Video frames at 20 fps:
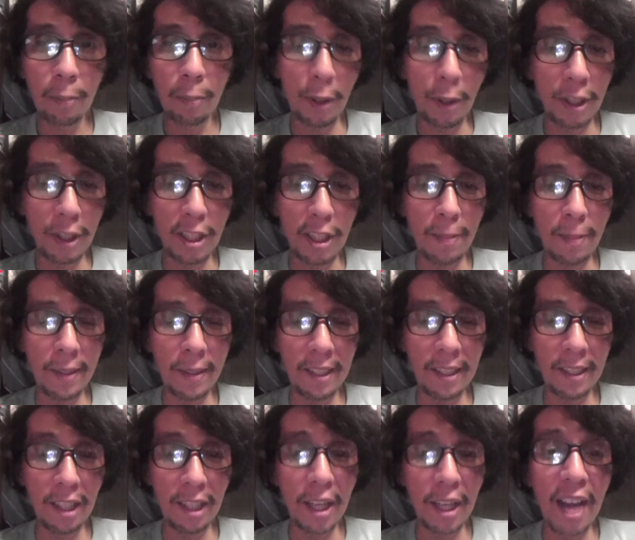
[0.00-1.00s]
participate
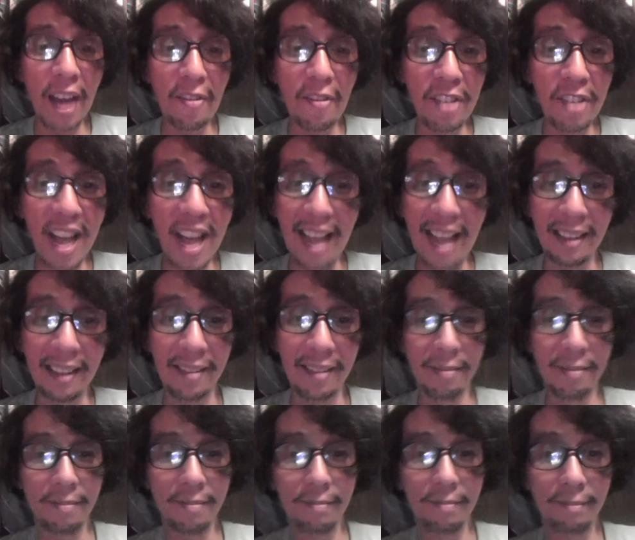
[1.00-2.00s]
in a live chat.
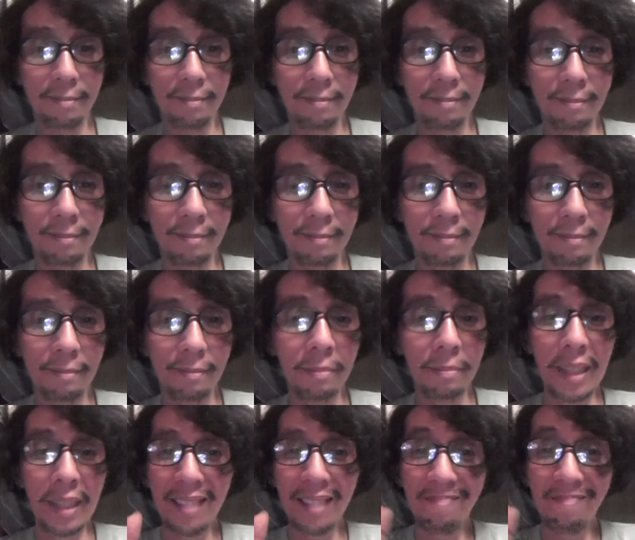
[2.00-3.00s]

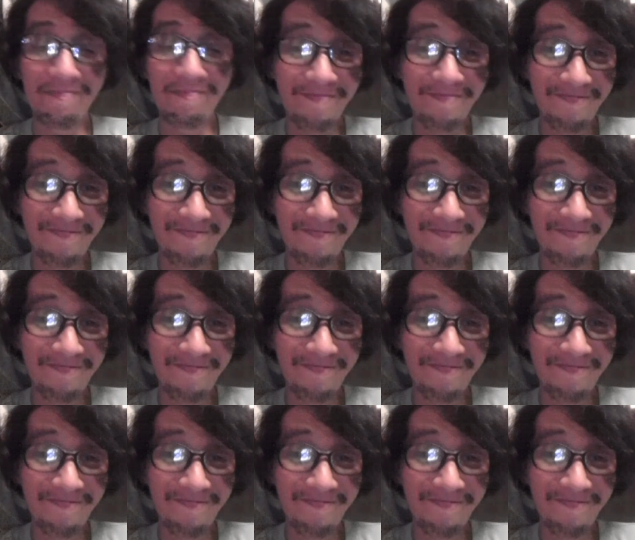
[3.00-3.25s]
But